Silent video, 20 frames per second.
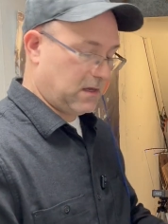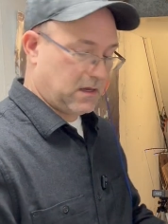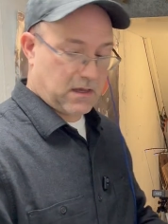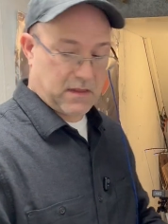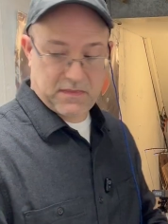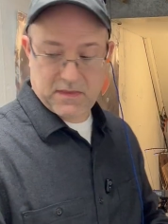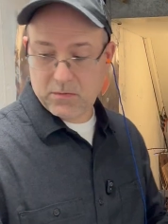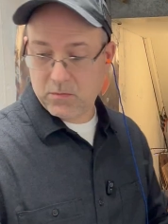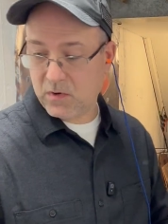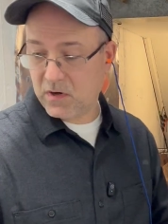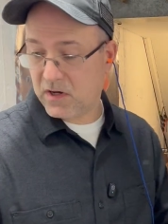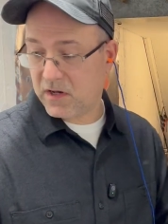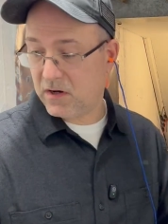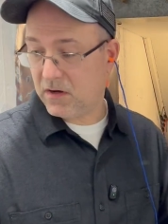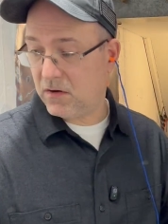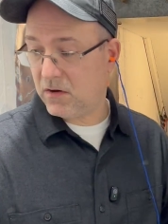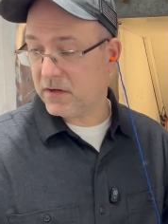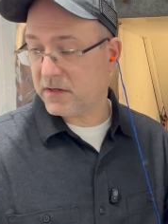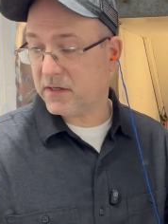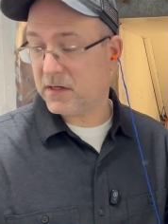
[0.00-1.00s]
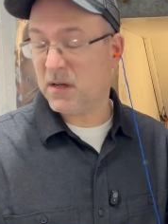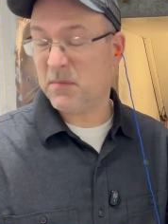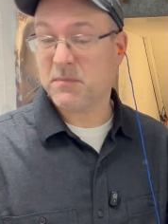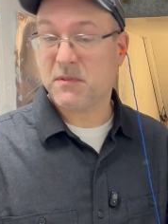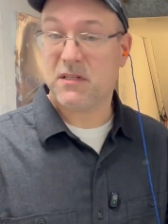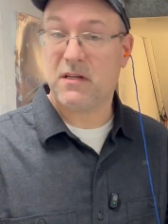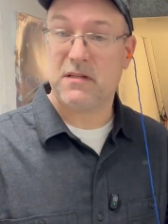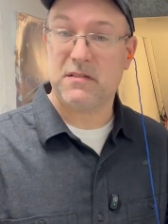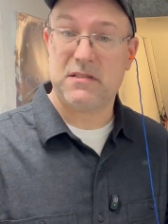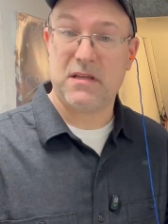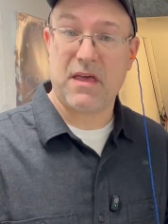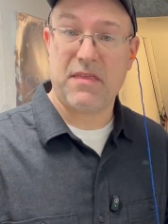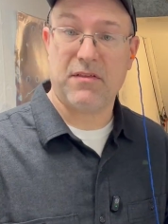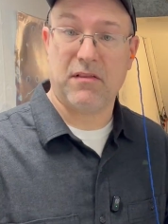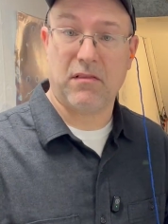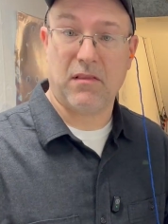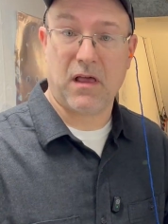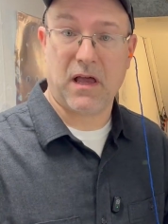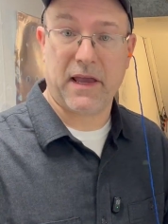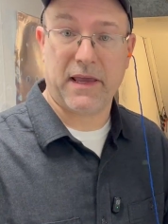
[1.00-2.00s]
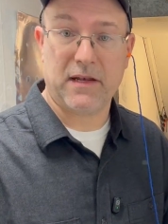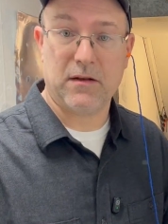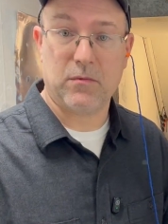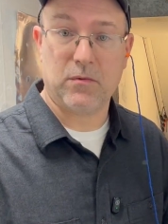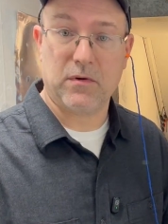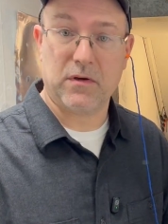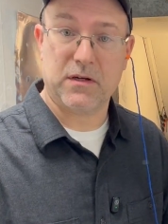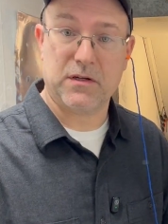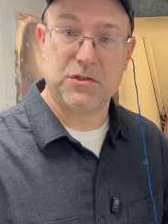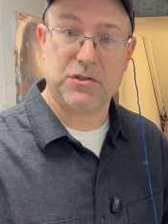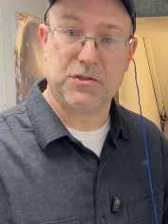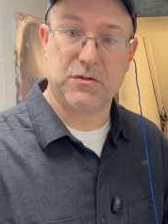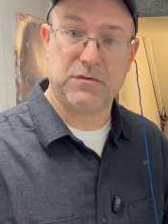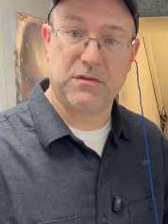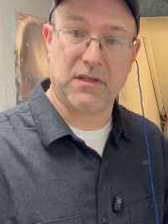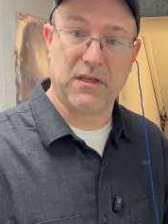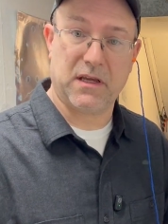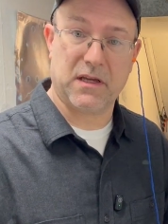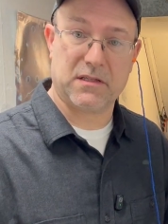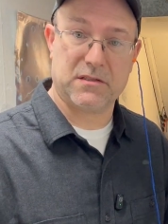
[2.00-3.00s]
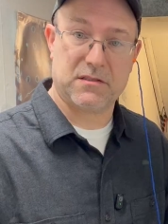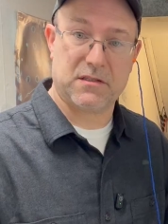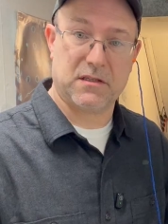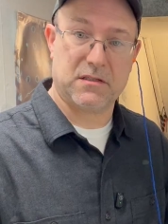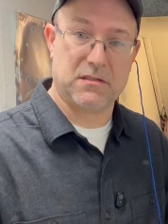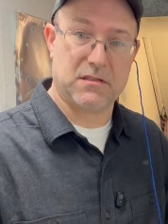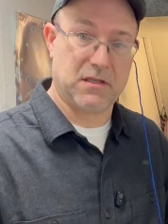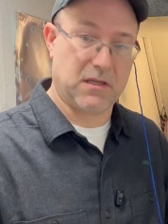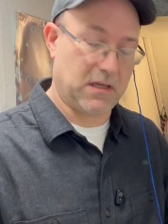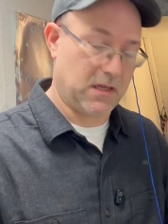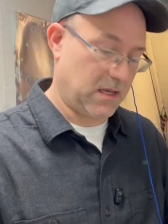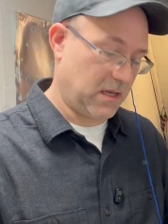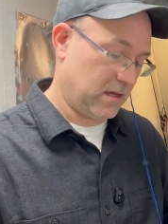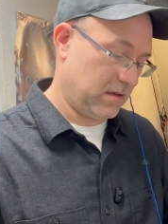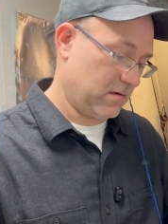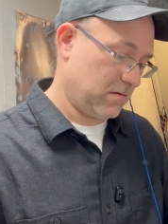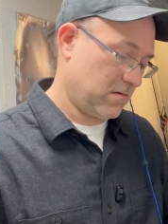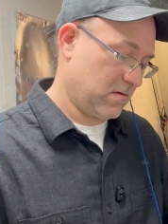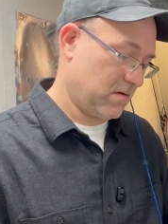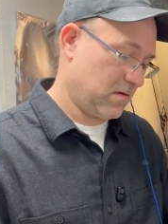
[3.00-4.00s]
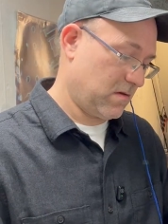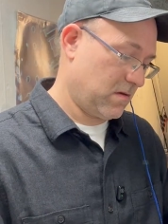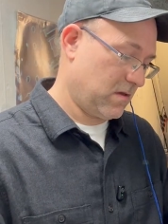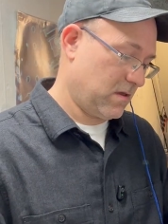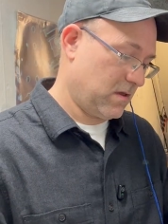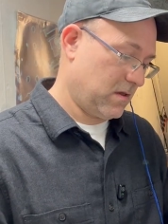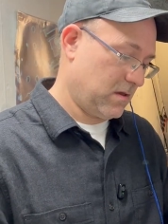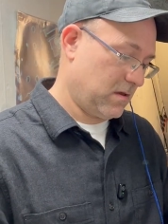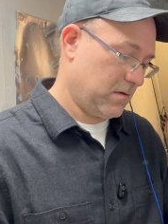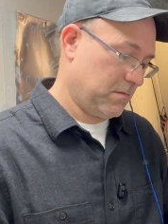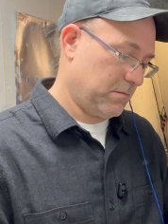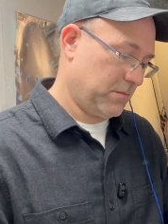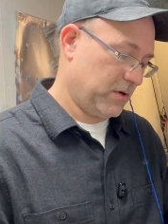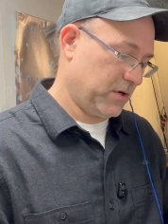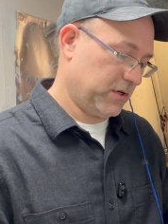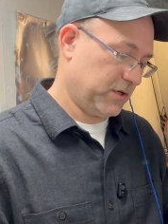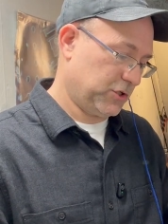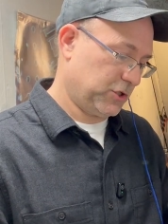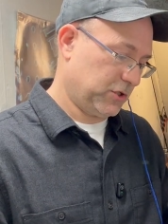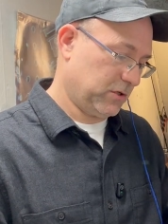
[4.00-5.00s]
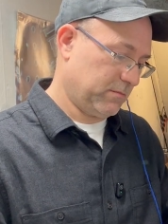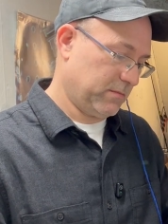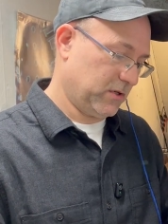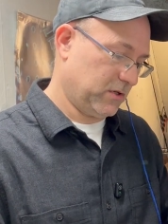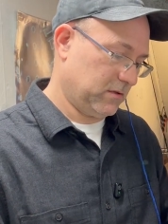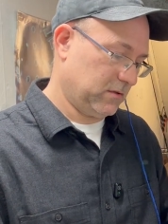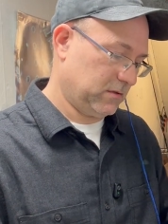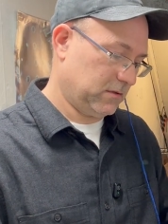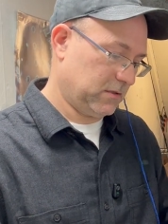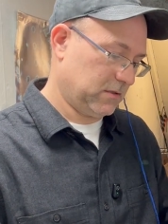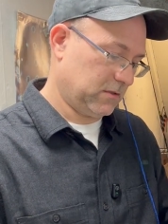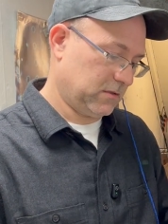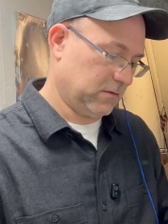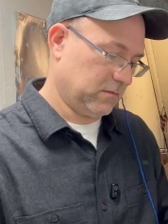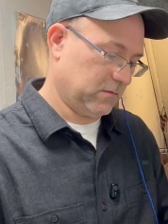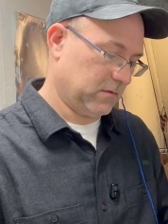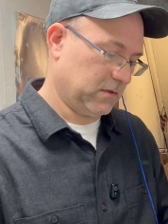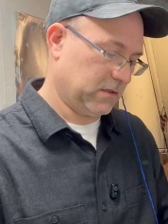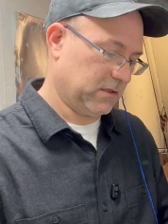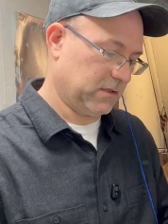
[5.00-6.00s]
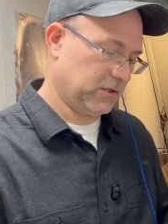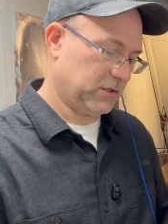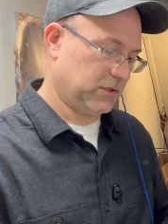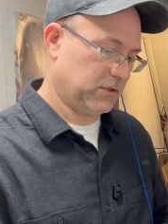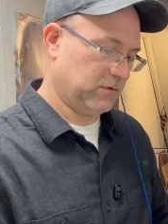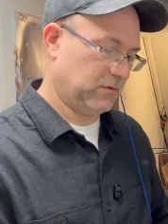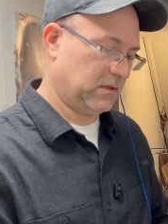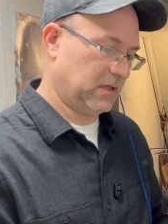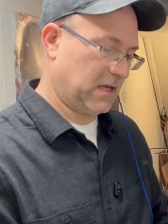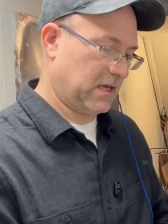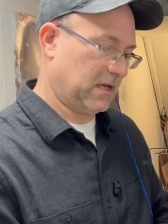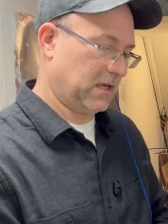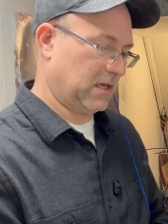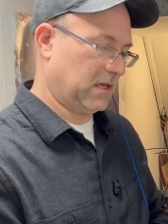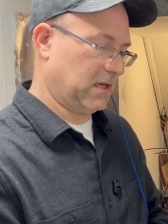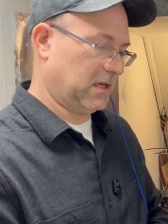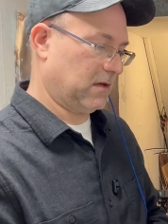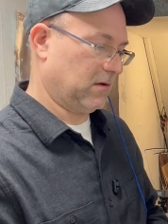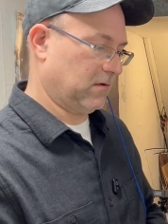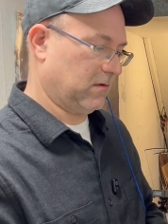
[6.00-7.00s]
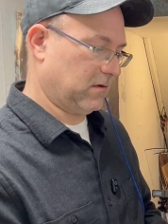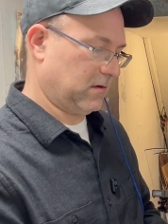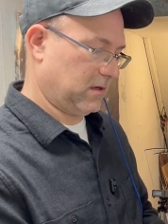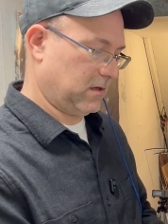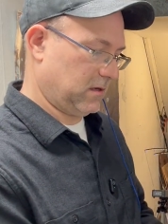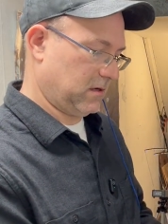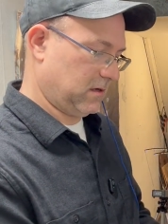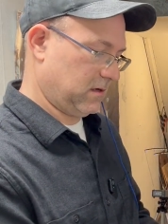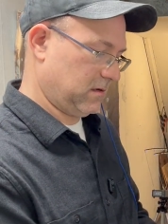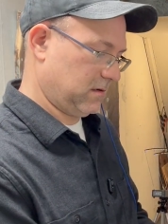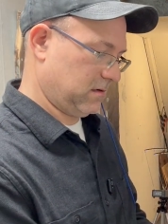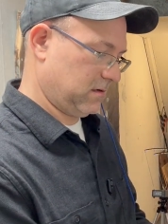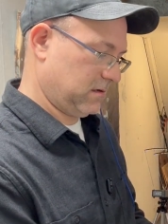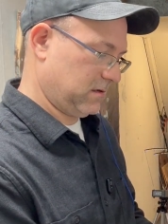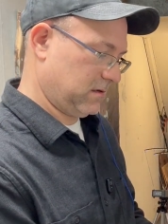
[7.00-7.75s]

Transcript: And then we're going to hook it up to the tether line and we're going to shoot the X-68 Punisher build. We're going to shoot that again on here.